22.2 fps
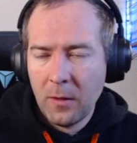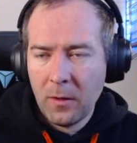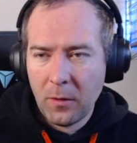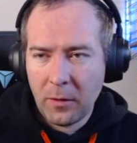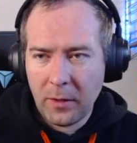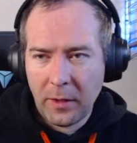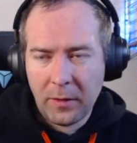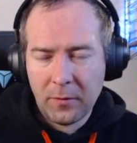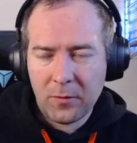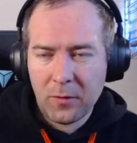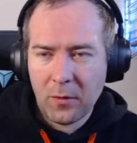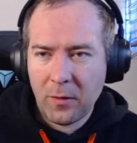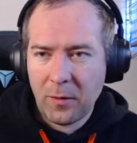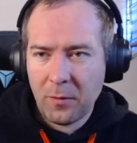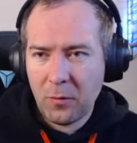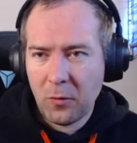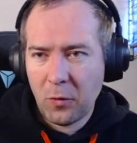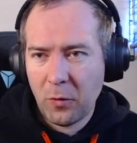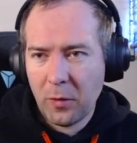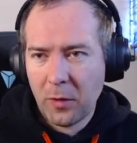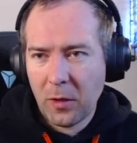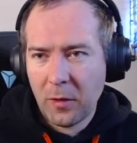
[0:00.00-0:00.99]
Okay, so I'm
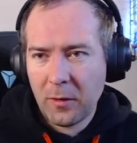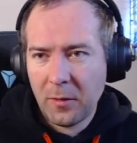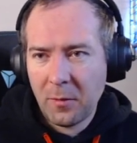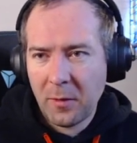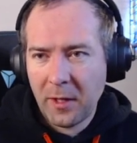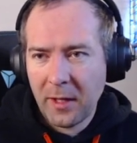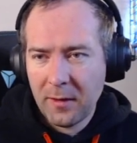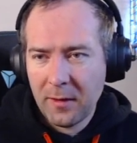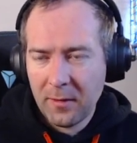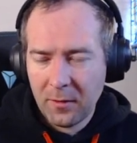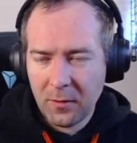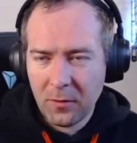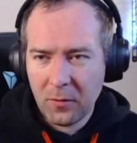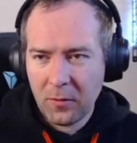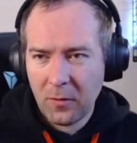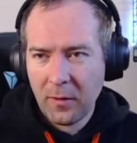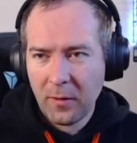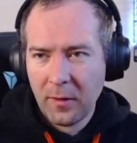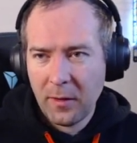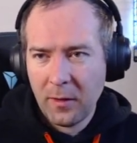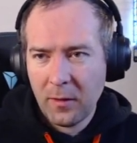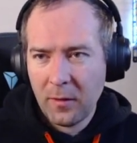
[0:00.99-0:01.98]
doing a lot in my head and not
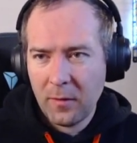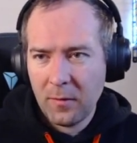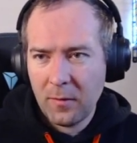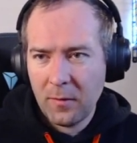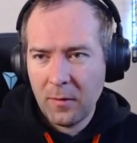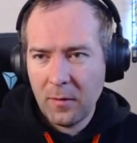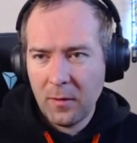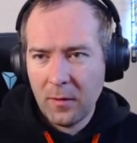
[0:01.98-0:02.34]
talking a lot.